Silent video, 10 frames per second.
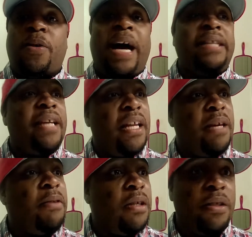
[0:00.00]
So I
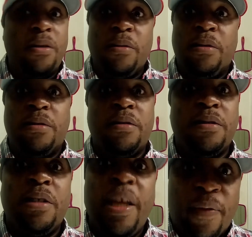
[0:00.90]
tell him, look, dude,
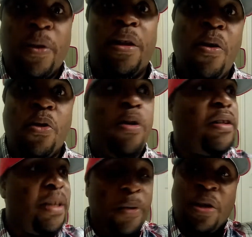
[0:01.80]
leave her alone,
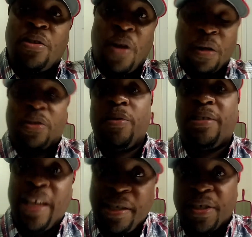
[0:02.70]
or else I'm going to talk to
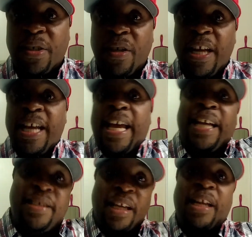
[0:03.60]
the teacher
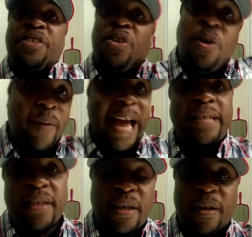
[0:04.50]
and tell her that you're
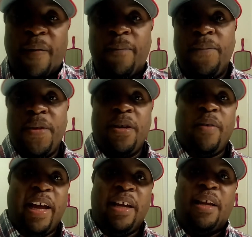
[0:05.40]
harassing her,
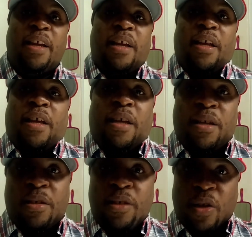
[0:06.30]
right?
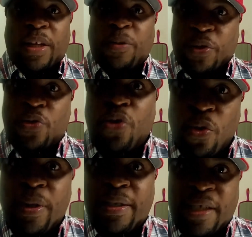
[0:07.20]
You know, that's what you
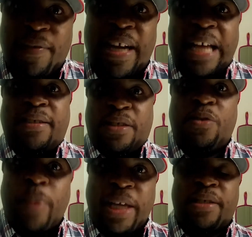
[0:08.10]
do in a civilized
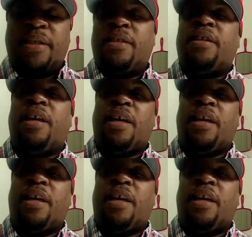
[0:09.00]
situation.